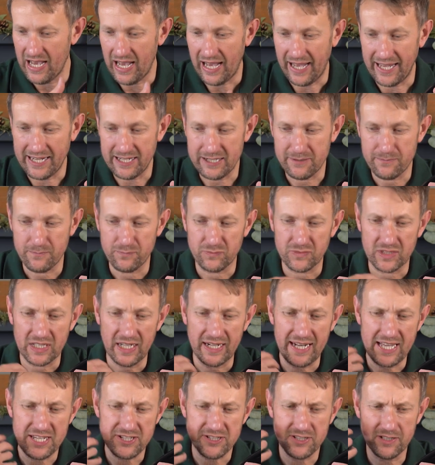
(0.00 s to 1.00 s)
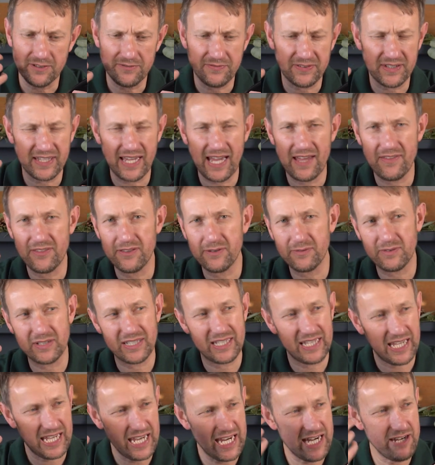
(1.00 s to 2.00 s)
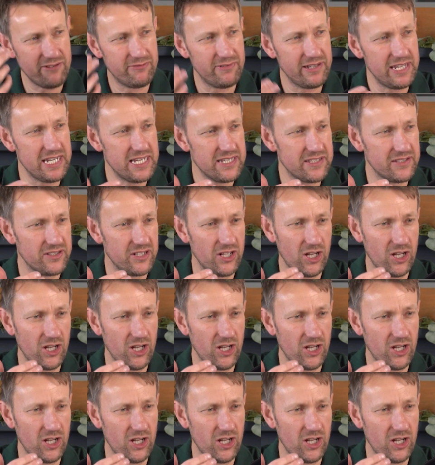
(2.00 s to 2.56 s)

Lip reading: And let's not forget the key reason